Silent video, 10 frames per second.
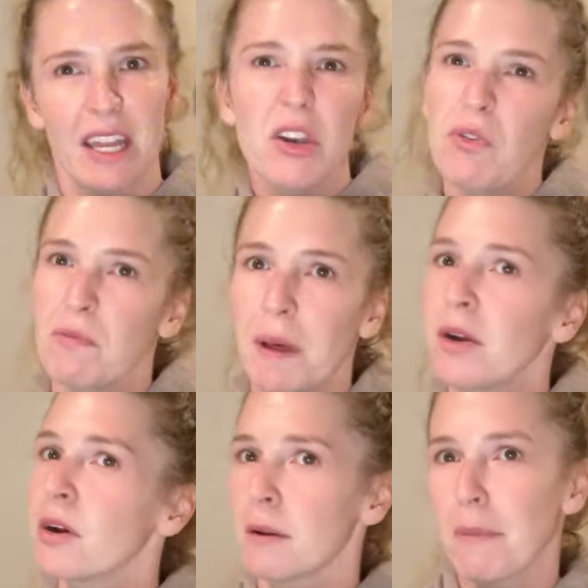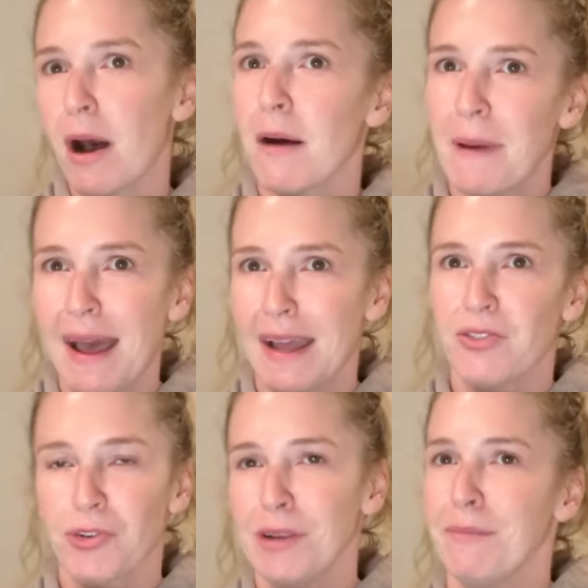a nose butter and a paw pad
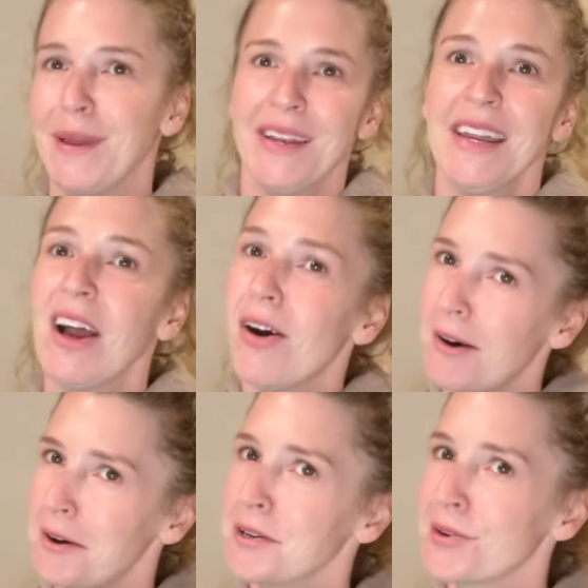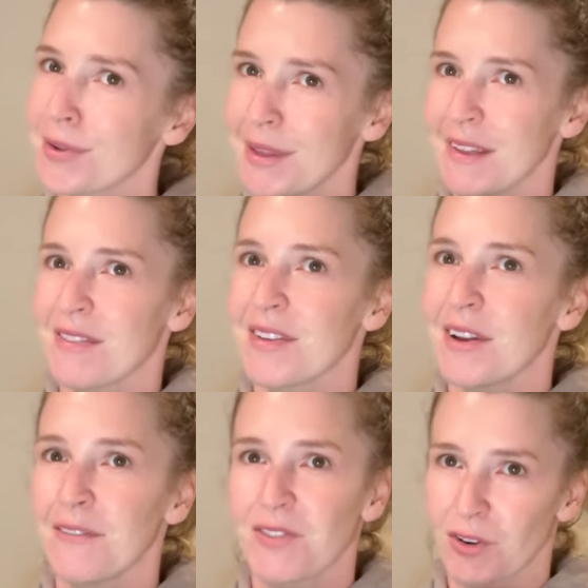treatment on your list
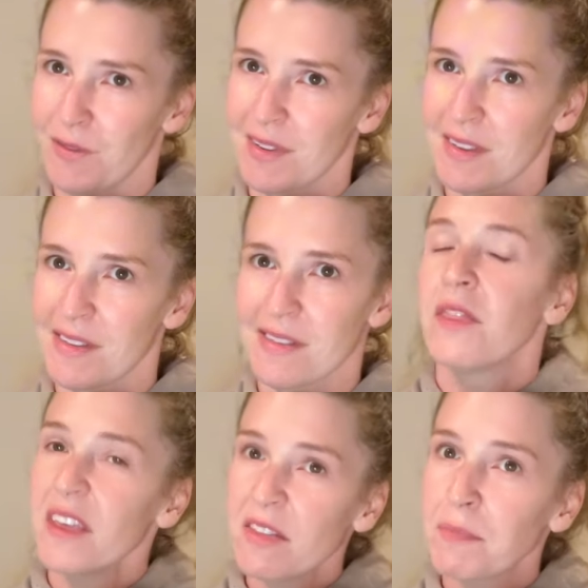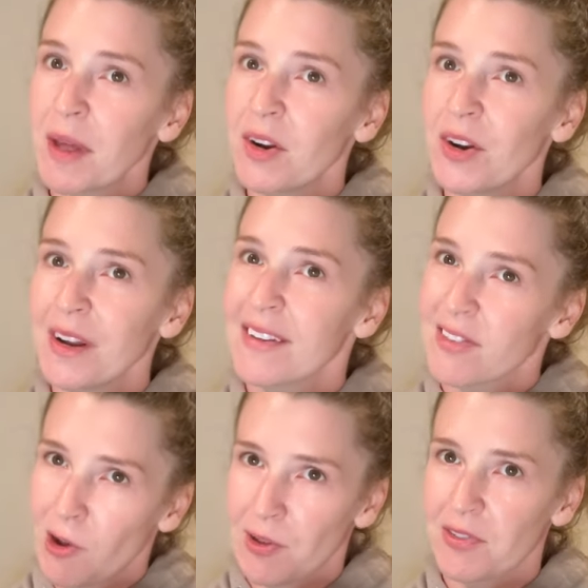of services. This butter is
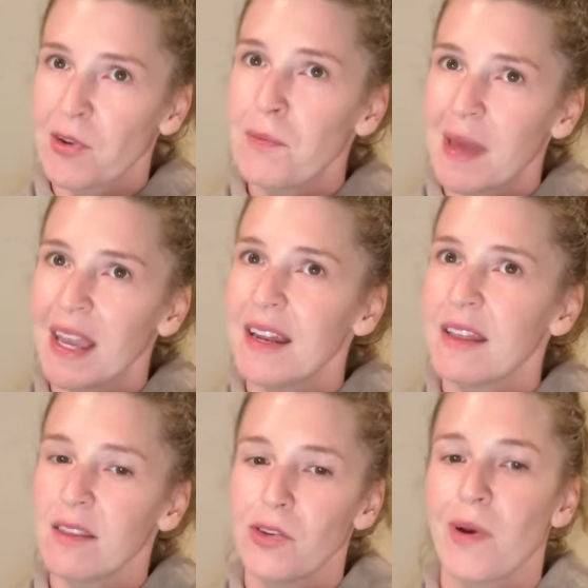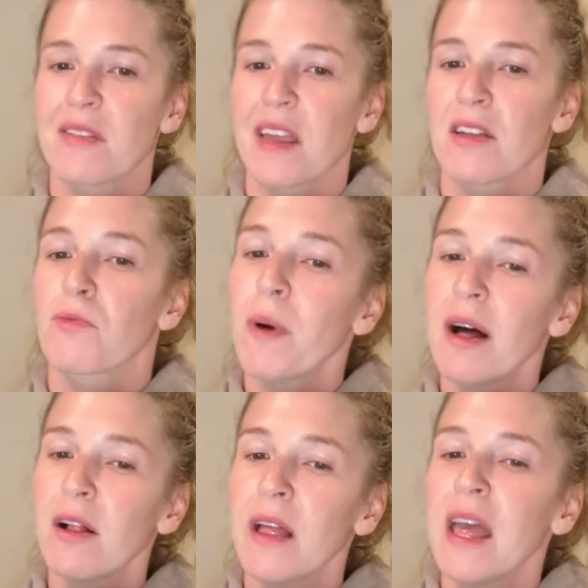also made in the USA as
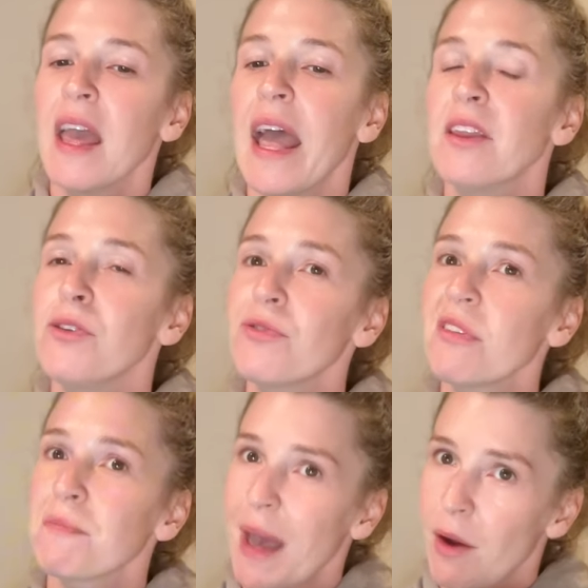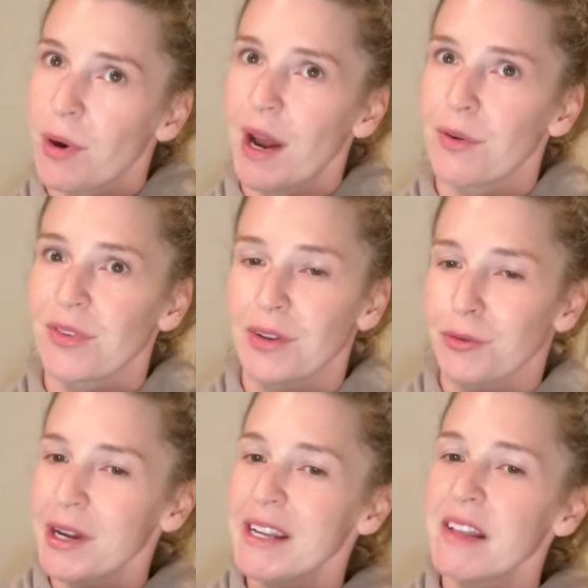well and uses powerhouse
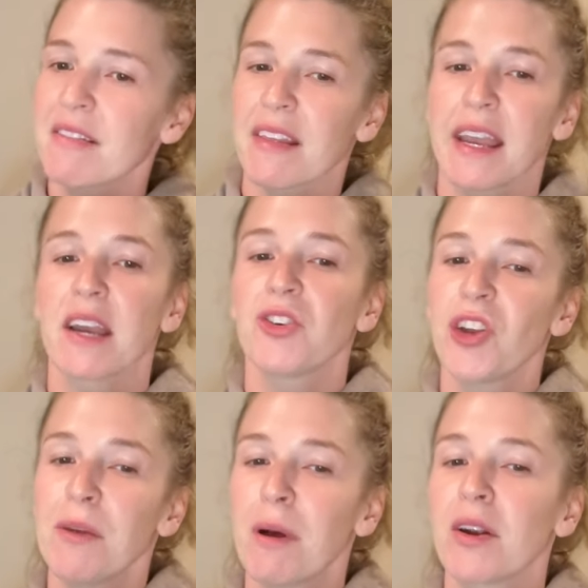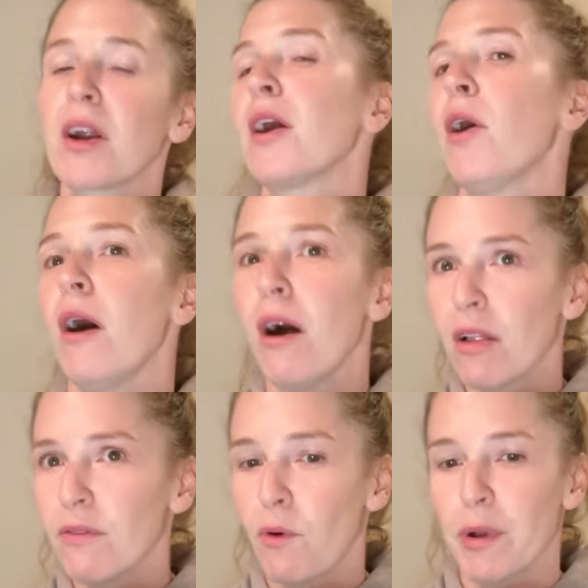ingredients like shea butter,
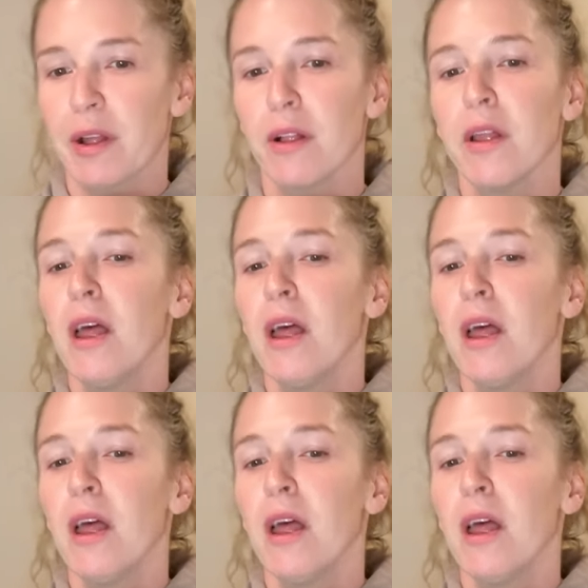olive oil,